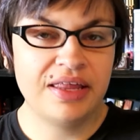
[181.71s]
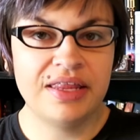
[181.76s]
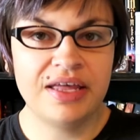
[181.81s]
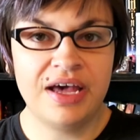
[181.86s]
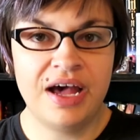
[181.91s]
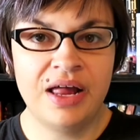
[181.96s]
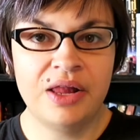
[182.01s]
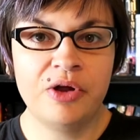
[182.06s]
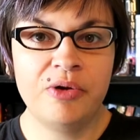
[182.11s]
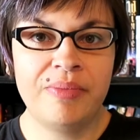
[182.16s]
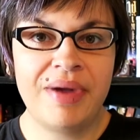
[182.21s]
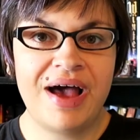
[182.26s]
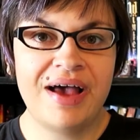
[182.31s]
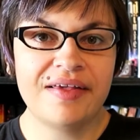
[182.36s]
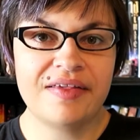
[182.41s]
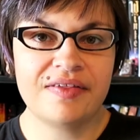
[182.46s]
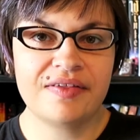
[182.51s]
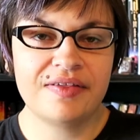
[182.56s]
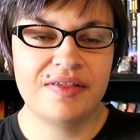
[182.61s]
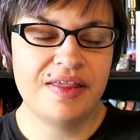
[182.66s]
and the color
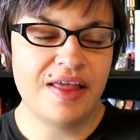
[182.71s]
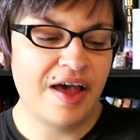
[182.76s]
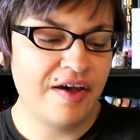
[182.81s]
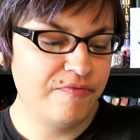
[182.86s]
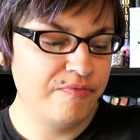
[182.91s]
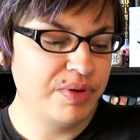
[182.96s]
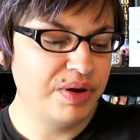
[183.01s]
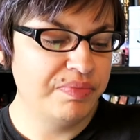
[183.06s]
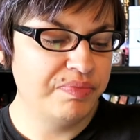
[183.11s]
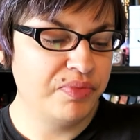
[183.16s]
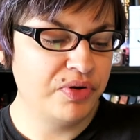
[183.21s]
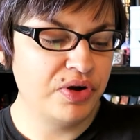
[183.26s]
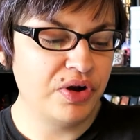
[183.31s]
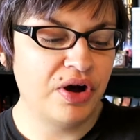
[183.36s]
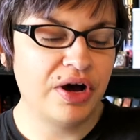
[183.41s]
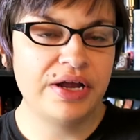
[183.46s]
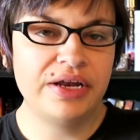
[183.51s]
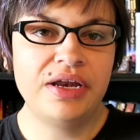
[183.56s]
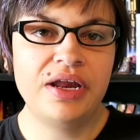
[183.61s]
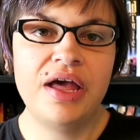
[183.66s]
masks have been put
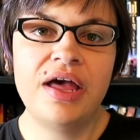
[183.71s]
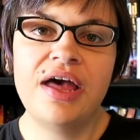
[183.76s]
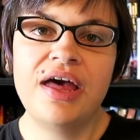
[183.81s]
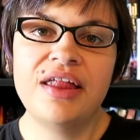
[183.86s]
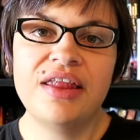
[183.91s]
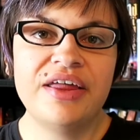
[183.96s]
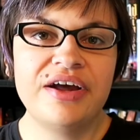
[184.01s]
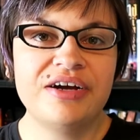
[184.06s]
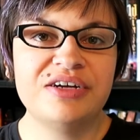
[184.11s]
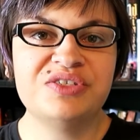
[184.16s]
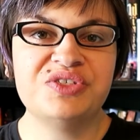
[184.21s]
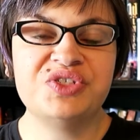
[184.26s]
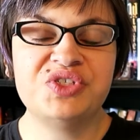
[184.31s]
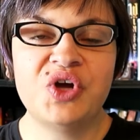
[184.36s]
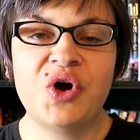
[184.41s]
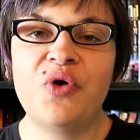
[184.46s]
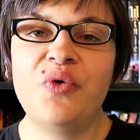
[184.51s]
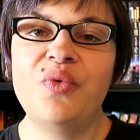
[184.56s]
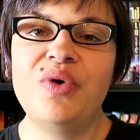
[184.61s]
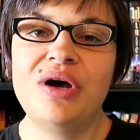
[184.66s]
on, there is
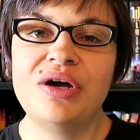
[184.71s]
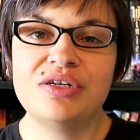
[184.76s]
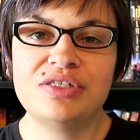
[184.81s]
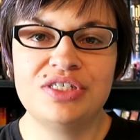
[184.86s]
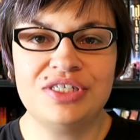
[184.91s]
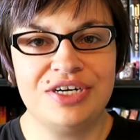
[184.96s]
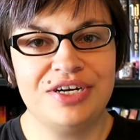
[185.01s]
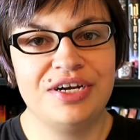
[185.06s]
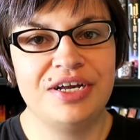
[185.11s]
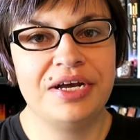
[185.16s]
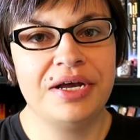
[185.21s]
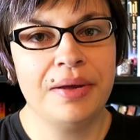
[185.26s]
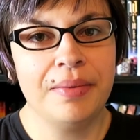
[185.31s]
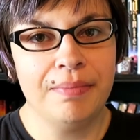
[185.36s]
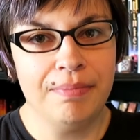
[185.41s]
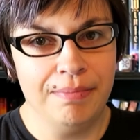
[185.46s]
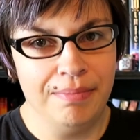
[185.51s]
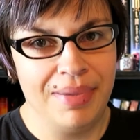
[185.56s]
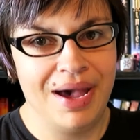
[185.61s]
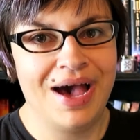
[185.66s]
no turning
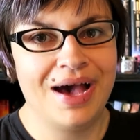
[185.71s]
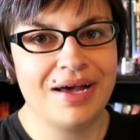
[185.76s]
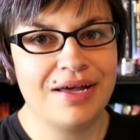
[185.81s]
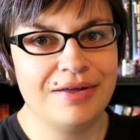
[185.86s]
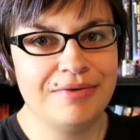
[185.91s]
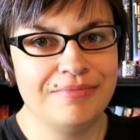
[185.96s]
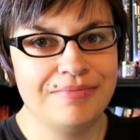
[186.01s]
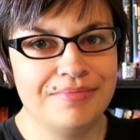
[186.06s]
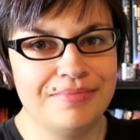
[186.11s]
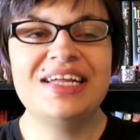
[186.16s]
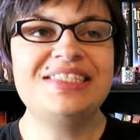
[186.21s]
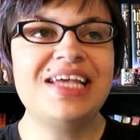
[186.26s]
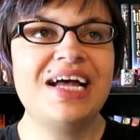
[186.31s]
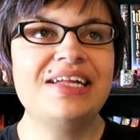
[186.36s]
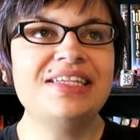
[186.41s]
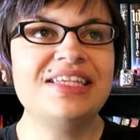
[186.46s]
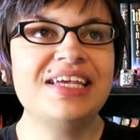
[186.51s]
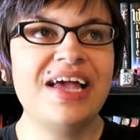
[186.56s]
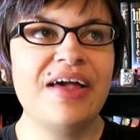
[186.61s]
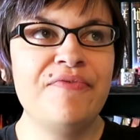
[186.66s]
back. This
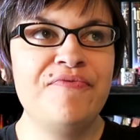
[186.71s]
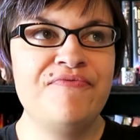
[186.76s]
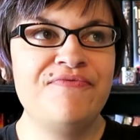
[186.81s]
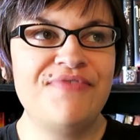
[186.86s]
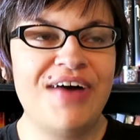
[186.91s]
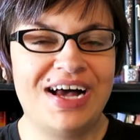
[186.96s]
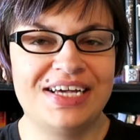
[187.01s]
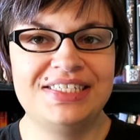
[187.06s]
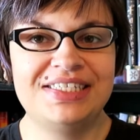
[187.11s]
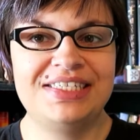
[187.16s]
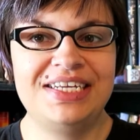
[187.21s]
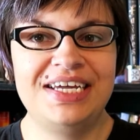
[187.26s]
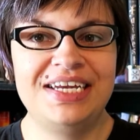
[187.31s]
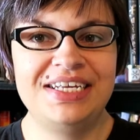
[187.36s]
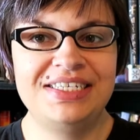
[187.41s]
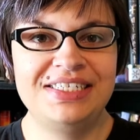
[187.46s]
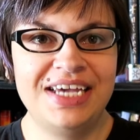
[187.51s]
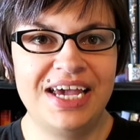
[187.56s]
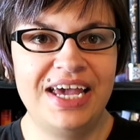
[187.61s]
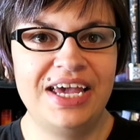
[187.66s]
sounds like a
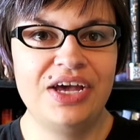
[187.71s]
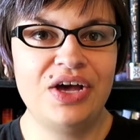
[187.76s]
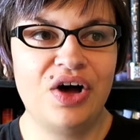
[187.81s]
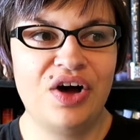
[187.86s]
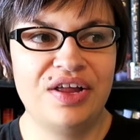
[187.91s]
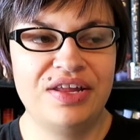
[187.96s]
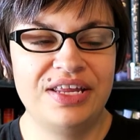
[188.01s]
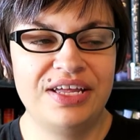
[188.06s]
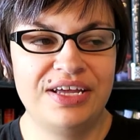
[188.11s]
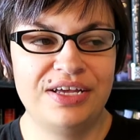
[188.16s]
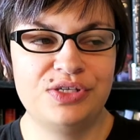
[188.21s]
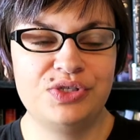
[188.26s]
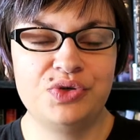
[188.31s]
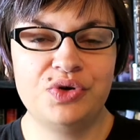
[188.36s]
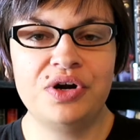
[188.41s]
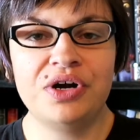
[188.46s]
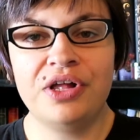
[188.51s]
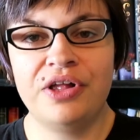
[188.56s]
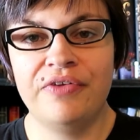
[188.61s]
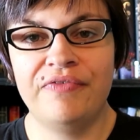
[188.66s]
fascinating take on the
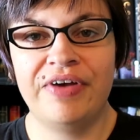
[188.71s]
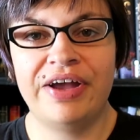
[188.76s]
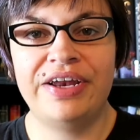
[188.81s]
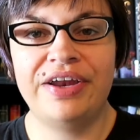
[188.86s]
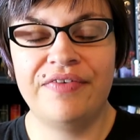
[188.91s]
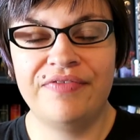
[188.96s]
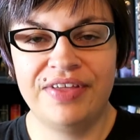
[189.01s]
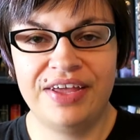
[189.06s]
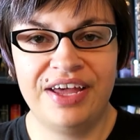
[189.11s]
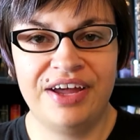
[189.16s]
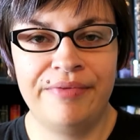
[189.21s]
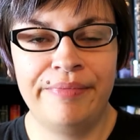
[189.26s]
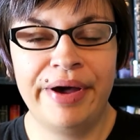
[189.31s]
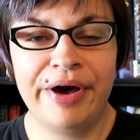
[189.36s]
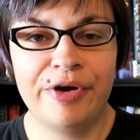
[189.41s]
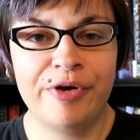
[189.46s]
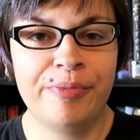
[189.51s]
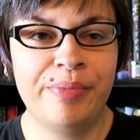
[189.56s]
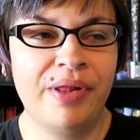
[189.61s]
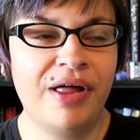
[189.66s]
historical event of the
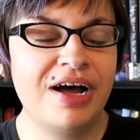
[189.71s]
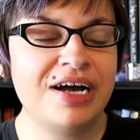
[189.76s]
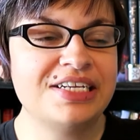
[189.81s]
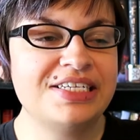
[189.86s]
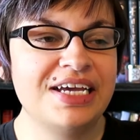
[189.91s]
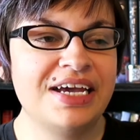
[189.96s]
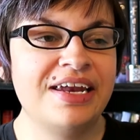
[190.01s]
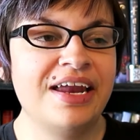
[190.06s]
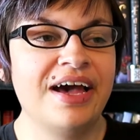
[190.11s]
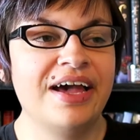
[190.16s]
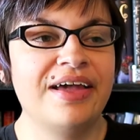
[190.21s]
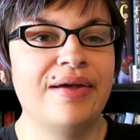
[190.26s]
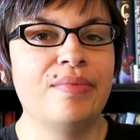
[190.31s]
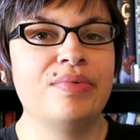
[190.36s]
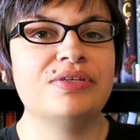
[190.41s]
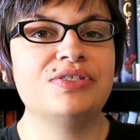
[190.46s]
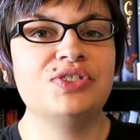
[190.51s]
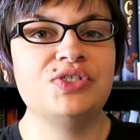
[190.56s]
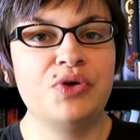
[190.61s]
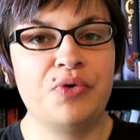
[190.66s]
gunpowder plot, and I
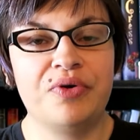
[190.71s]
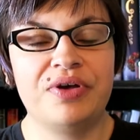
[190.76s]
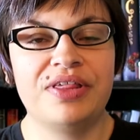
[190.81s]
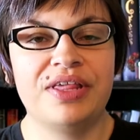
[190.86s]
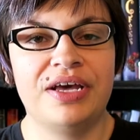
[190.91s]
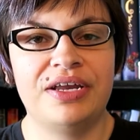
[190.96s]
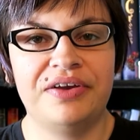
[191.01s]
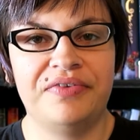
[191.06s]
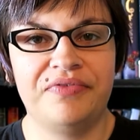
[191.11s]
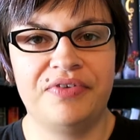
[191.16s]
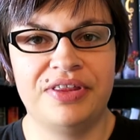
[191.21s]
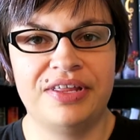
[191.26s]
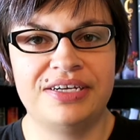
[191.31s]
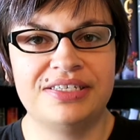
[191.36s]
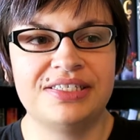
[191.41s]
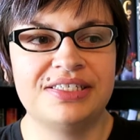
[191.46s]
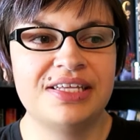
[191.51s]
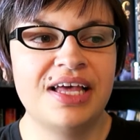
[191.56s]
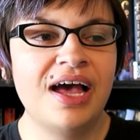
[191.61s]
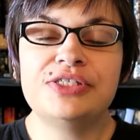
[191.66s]
am so excited for
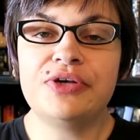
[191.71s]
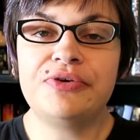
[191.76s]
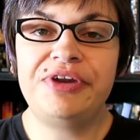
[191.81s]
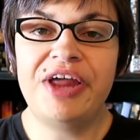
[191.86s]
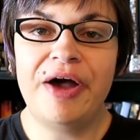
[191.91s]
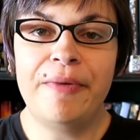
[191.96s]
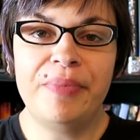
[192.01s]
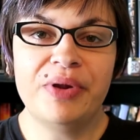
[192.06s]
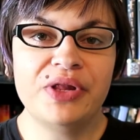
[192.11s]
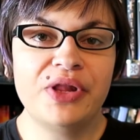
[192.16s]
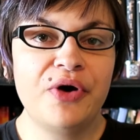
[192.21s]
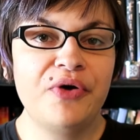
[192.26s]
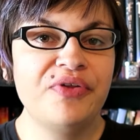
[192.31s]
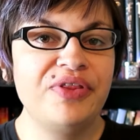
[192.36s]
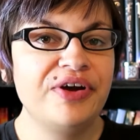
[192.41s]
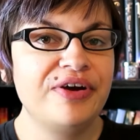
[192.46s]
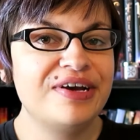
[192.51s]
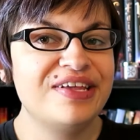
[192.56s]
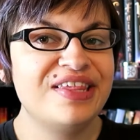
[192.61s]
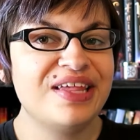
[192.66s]
this. So down below,
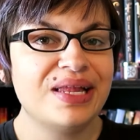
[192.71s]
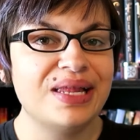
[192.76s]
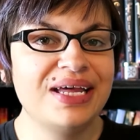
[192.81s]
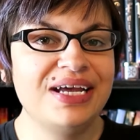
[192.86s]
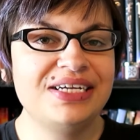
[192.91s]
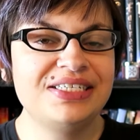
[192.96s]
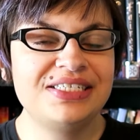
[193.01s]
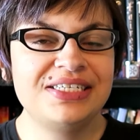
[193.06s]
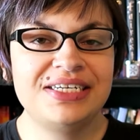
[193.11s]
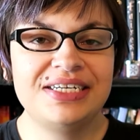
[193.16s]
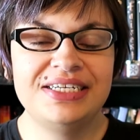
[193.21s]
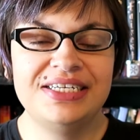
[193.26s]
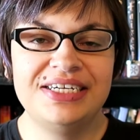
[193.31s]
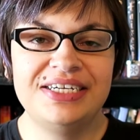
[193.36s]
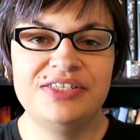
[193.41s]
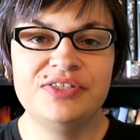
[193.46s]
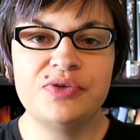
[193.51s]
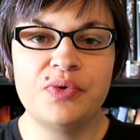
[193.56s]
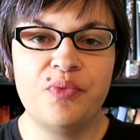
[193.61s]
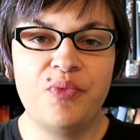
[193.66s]
there is a link to
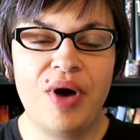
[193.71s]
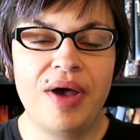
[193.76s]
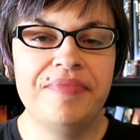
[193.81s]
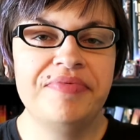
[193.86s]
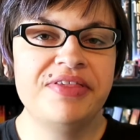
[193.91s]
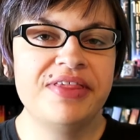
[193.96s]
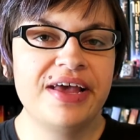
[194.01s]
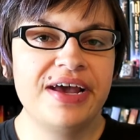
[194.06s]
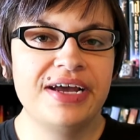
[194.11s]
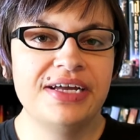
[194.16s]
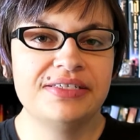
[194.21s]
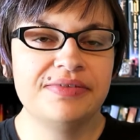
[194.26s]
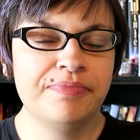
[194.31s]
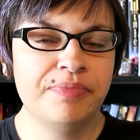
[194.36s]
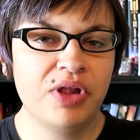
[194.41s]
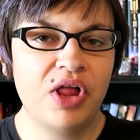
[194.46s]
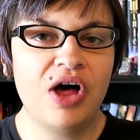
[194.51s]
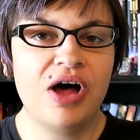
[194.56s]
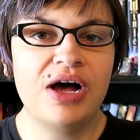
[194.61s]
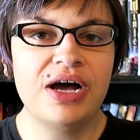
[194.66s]
Nadine's website,
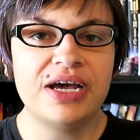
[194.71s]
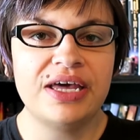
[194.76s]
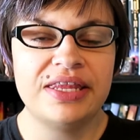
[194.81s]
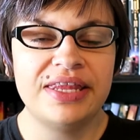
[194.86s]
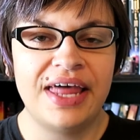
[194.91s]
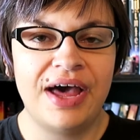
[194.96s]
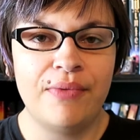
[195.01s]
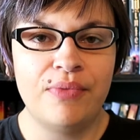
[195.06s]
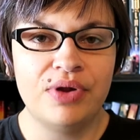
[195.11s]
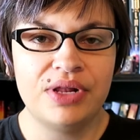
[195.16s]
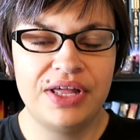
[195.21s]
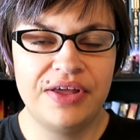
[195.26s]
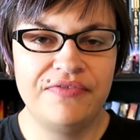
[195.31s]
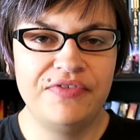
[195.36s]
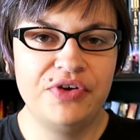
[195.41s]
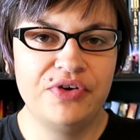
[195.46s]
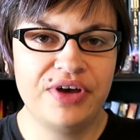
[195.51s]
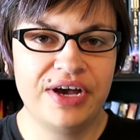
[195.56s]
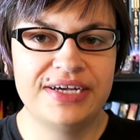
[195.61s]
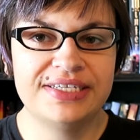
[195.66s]
blog, that will
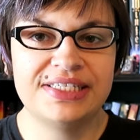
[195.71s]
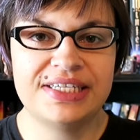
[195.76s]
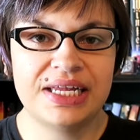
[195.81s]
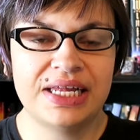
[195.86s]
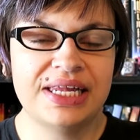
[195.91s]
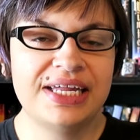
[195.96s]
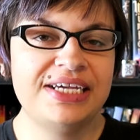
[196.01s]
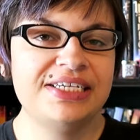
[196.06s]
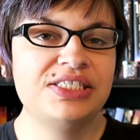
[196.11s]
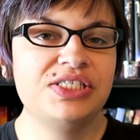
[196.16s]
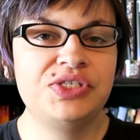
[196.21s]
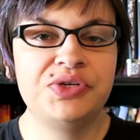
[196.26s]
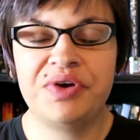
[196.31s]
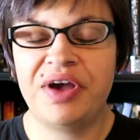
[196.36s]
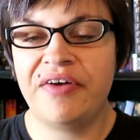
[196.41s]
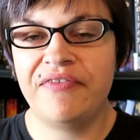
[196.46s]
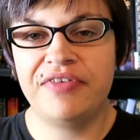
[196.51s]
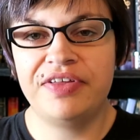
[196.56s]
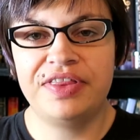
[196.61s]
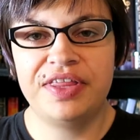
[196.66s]
give you guys links
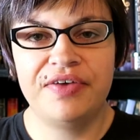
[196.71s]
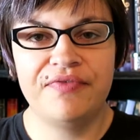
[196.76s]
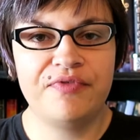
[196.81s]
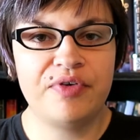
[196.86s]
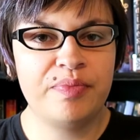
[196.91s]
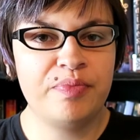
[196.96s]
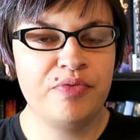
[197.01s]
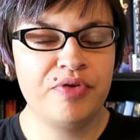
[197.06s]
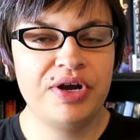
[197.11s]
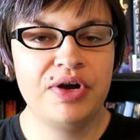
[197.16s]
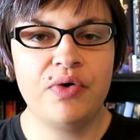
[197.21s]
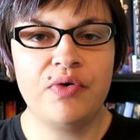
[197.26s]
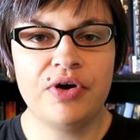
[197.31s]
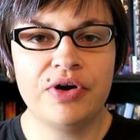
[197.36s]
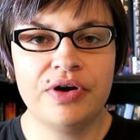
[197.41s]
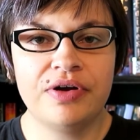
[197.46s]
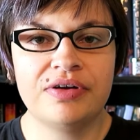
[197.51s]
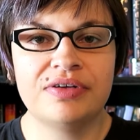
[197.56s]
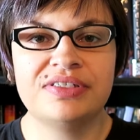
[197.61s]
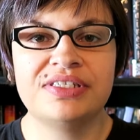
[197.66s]
to everything for
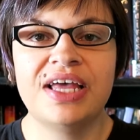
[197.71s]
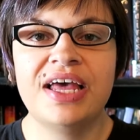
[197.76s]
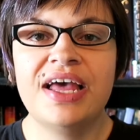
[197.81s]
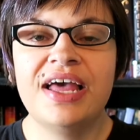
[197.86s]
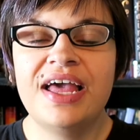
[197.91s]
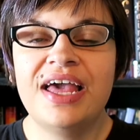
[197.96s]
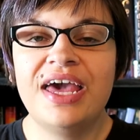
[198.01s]
pre-orders.